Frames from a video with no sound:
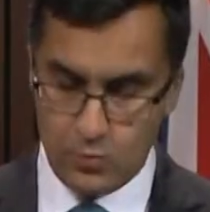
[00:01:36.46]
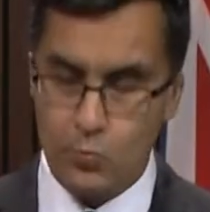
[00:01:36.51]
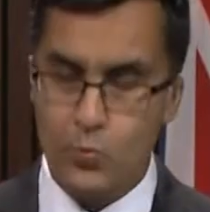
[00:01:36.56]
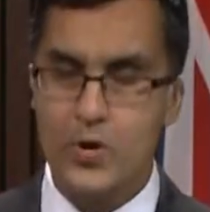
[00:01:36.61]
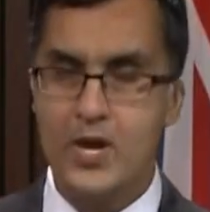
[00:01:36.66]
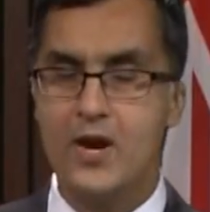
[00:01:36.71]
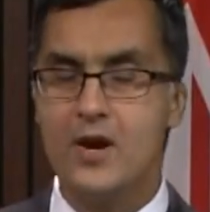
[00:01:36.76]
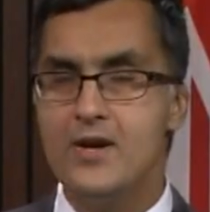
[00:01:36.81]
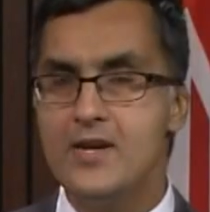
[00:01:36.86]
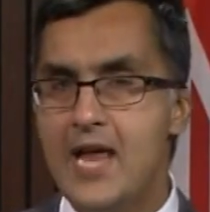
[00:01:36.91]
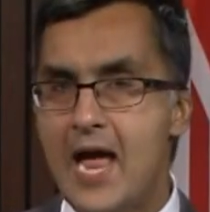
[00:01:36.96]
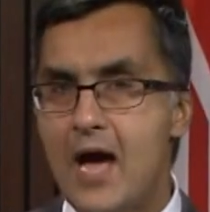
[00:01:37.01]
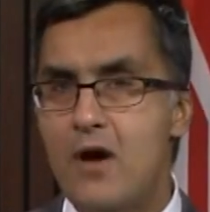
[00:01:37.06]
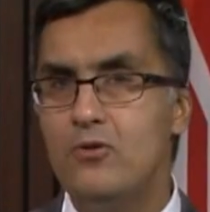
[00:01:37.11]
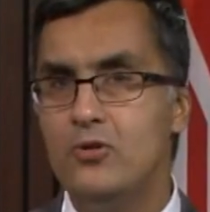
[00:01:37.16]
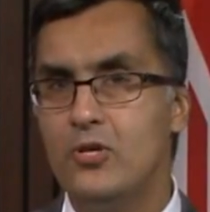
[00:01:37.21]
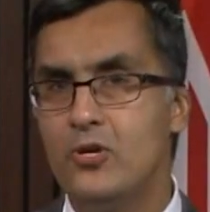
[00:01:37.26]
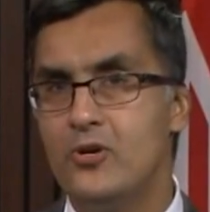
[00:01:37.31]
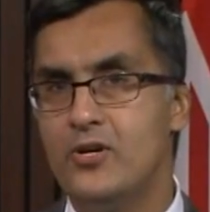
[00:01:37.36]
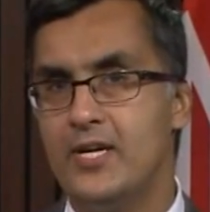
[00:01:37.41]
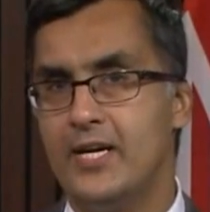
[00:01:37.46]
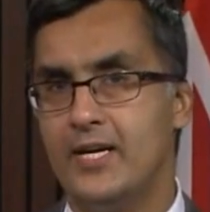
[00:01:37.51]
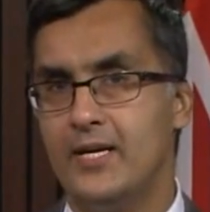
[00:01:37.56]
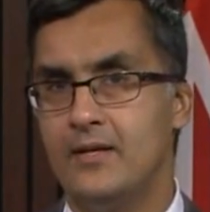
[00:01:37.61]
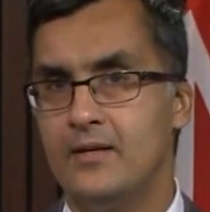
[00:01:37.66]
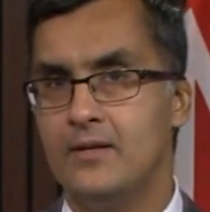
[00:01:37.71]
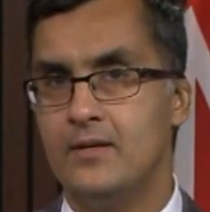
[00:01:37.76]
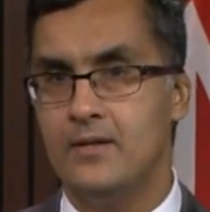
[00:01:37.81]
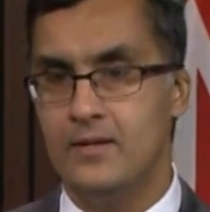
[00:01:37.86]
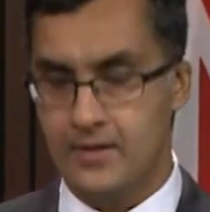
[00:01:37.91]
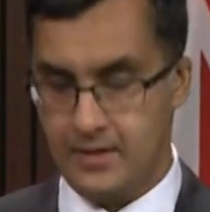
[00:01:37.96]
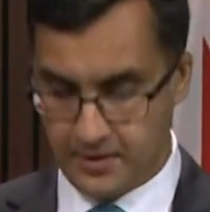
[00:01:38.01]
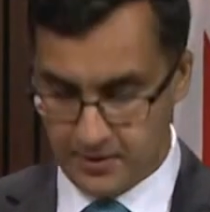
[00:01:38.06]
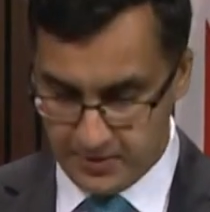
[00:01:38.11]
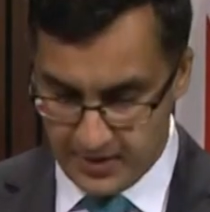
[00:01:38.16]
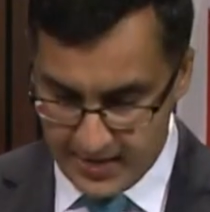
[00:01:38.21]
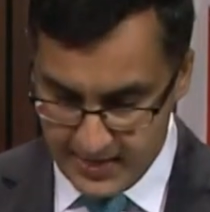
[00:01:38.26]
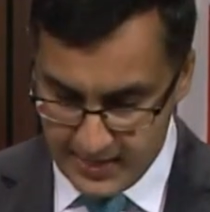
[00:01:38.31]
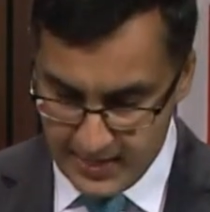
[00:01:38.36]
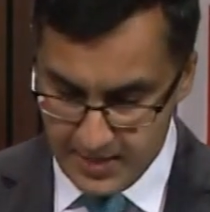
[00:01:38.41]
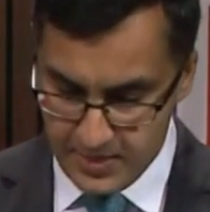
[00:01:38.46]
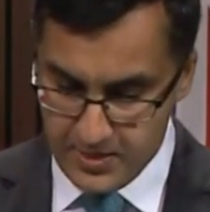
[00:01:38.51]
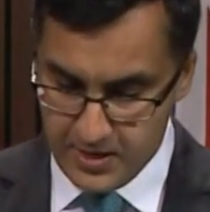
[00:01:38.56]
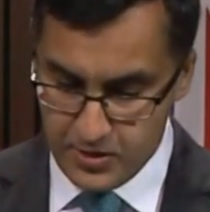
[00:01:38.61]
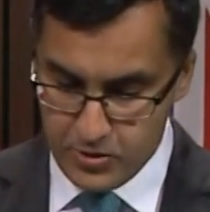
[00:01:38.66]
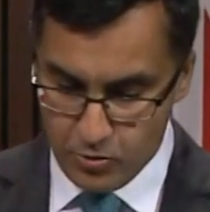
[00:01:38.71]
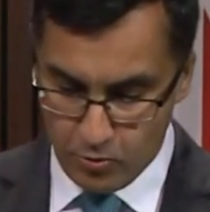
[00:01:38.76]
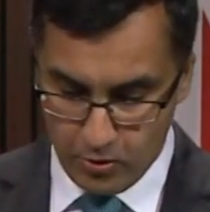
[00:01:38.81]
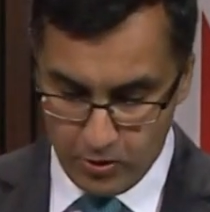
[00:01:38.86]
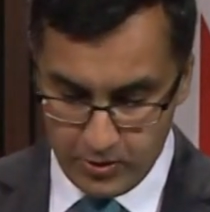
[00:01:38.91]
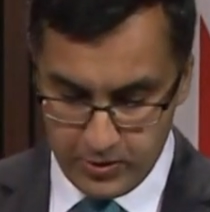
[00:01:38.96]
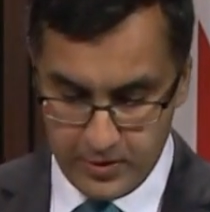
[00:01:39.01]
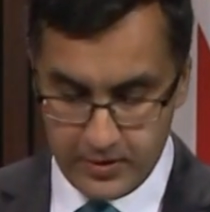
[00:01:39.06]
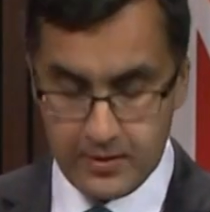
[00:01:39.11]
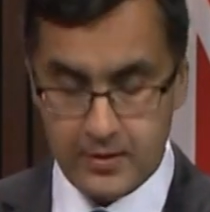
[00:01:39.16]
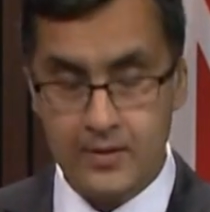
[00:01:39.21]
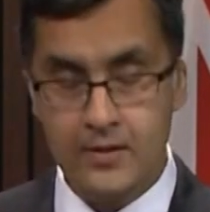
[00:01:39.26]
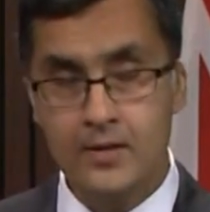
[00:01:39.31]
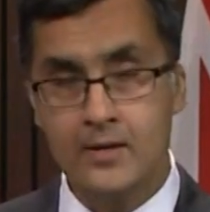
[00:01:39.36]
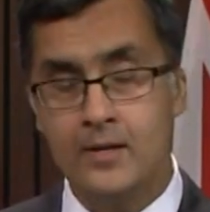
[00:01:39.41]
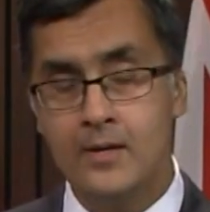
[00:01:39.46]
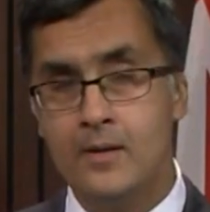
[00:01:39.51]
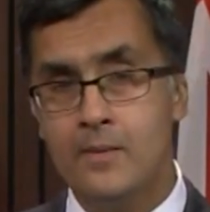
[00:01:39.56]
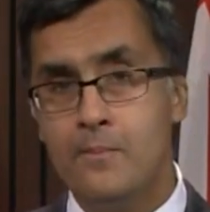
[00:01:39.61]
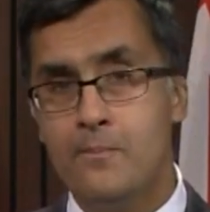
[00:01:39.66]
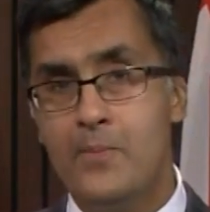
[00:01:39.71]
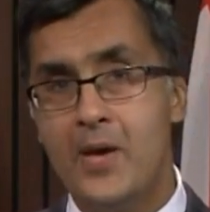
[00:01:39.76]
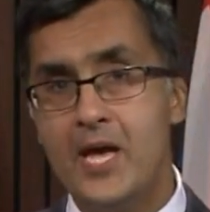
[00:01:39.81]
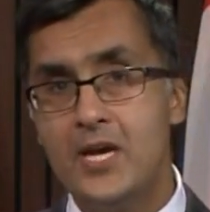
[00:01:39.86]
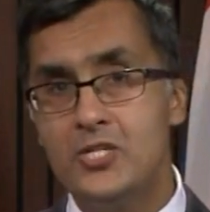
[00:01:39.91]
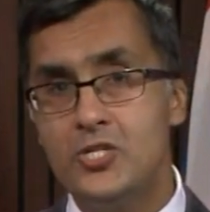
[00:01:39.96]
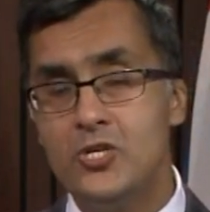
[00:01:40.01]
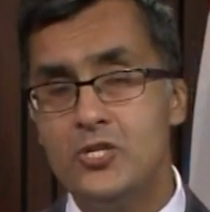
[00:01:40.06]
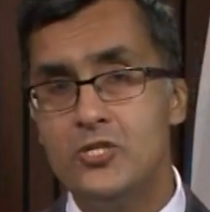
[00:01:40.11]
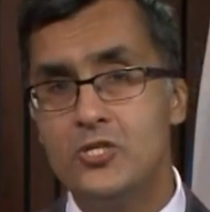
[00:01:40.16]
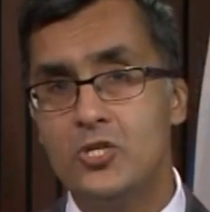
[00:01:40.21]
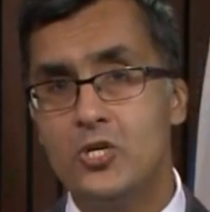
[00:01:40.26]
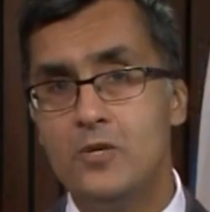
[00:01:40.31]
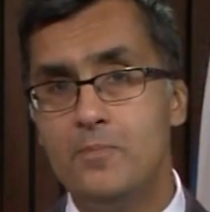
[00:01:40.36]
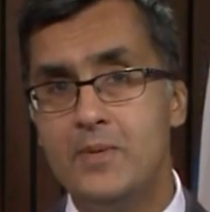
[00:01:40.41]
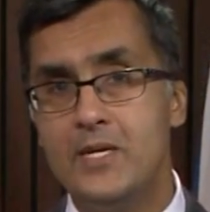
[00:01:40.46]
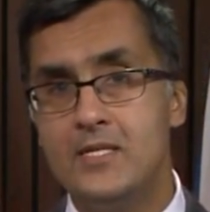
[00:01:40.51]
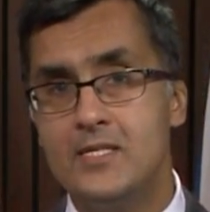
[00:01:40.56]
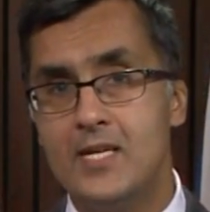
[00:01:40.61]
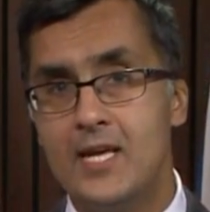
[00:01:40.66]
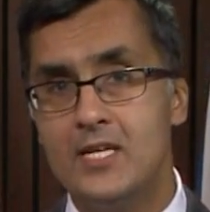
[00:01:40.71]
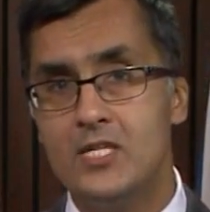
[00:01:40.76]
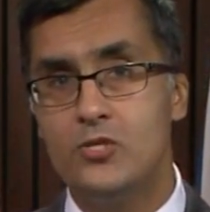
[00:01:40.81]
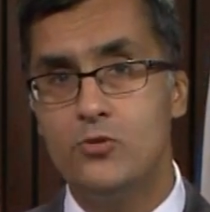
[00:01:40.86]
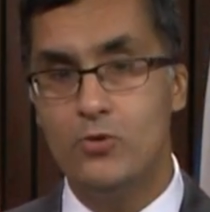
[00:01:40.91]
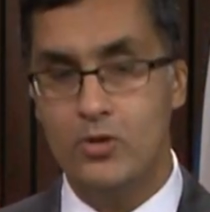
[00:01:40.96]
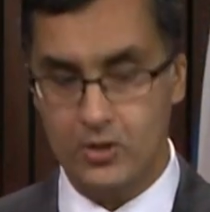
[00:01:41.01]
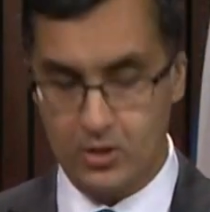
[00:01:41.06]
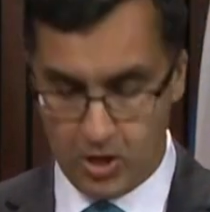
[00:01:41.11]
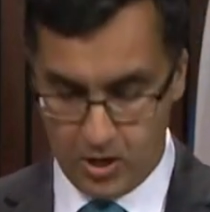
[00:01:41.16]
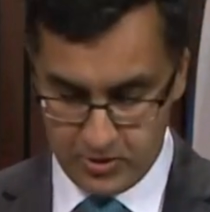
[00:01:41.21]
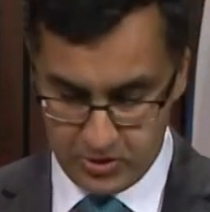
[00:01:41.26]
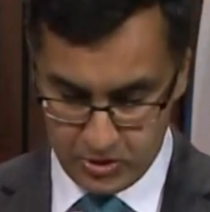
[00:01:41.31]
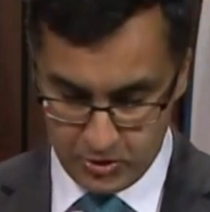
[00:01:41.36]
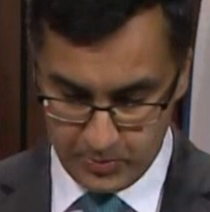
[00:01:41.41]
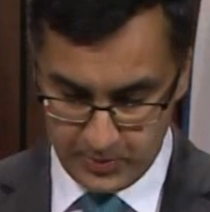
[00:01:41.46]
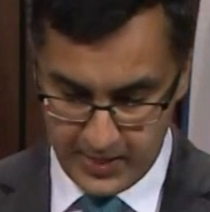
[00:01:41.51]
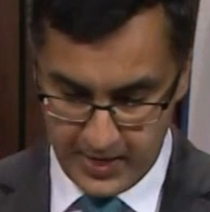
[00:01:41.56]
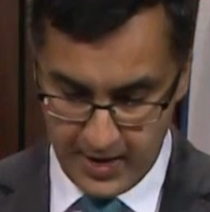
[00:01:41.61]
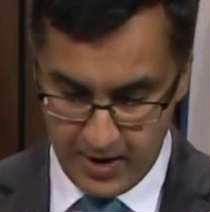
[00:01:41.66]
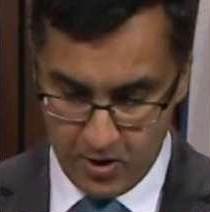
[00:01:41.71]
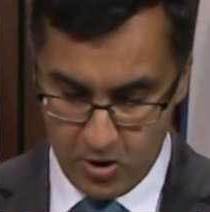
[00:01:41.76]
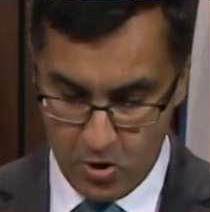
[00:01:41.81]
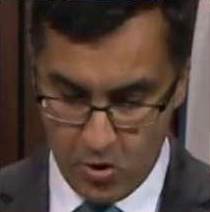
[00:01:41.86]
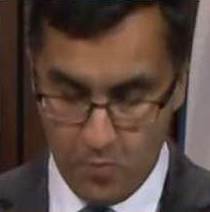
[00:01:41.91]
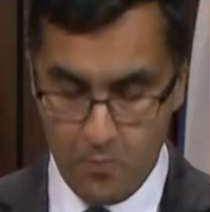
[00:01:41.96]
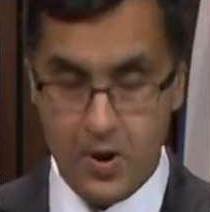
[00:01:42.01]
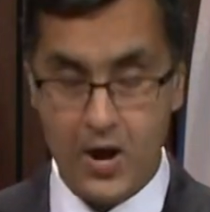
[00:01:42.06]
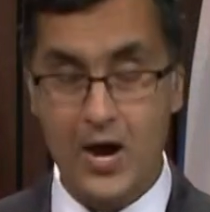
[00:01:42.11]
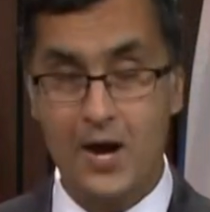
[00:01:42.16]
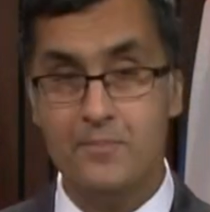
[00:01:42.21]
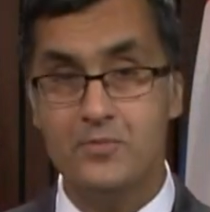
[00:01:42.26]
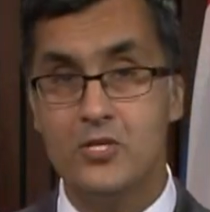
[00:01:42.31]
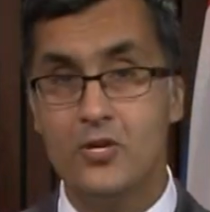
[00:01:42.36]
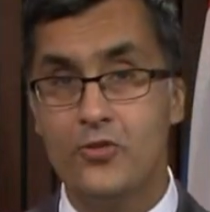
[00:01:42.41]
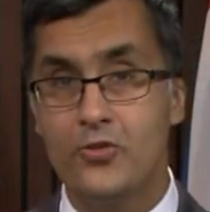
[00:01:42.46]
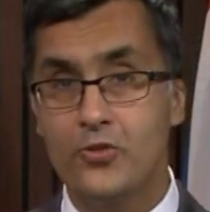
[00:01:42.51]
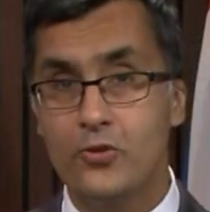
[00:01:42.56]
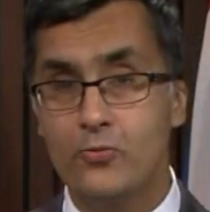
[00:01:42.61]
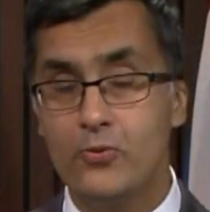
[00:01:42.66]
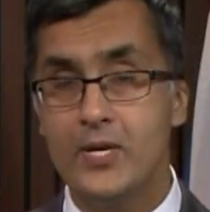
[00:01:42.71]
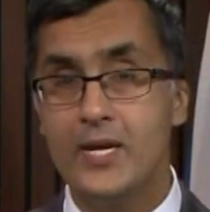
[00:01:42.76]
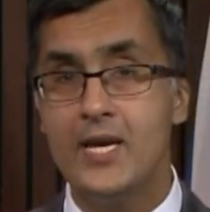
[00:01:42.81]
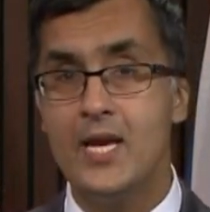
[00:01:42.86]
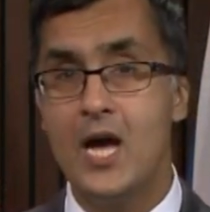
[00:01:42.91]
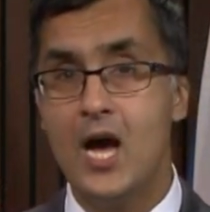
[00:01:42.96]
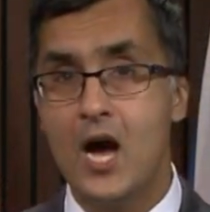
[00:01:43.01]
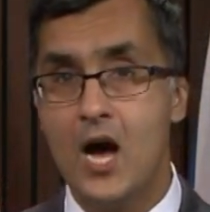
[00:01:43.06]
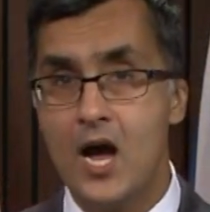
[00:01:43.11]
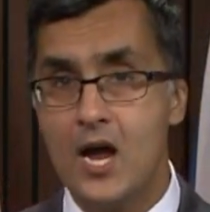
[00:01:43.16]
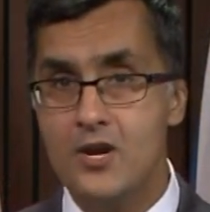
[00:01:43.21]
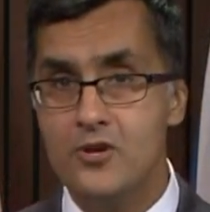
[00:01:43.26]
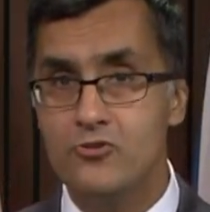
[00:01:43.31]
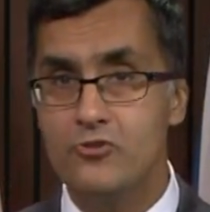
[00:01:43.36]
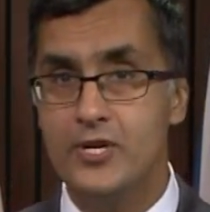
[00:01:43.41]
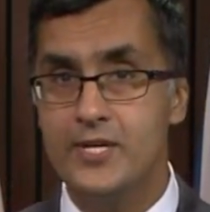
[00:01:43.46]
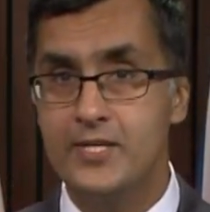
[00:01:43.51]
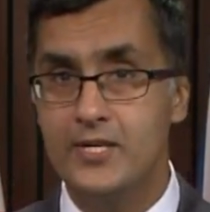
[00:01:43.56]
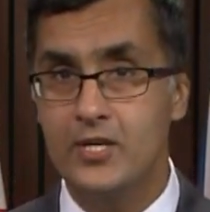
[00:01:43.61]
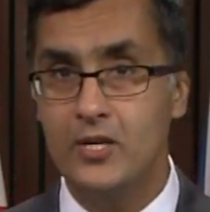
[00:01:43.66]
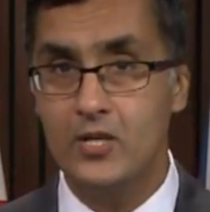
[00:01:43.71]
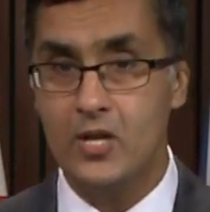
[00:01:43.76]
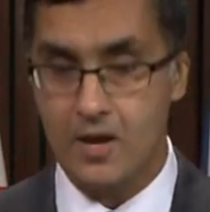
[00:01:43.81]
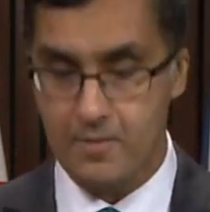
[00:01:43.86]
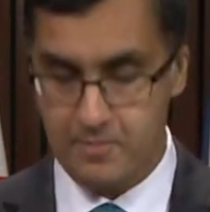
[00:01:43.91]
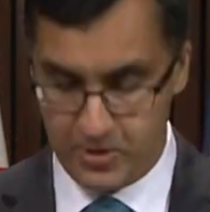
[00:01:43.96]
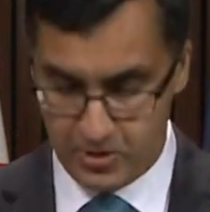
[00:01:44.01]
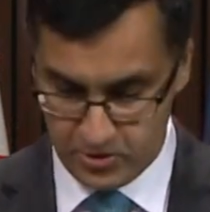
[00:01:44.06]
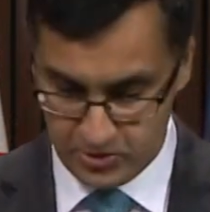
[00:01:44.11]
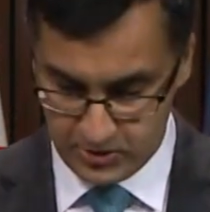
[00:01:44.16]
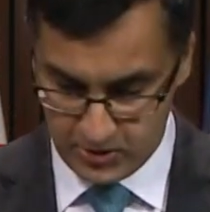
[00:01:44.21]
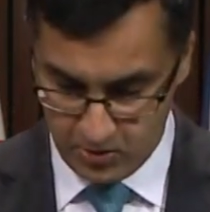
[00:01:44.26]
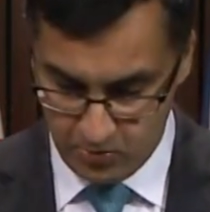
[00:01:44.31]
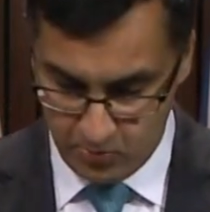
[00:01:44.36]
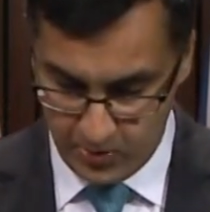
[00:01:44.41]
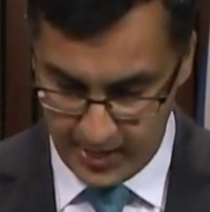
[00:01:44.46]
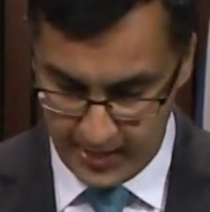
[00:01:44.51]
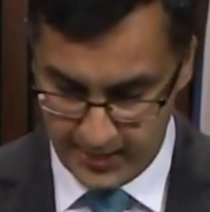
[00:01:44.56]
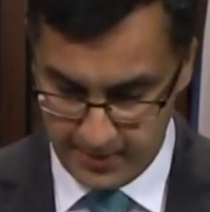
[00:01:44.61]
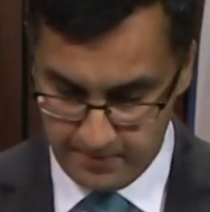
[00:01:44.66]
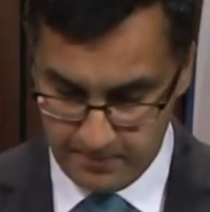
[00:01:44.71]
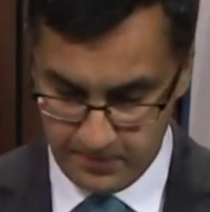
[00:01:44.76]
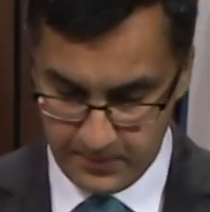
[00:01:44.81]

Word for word: We are now learning that in the north, patients could be sent to a long term care home up to 300 kilometers away.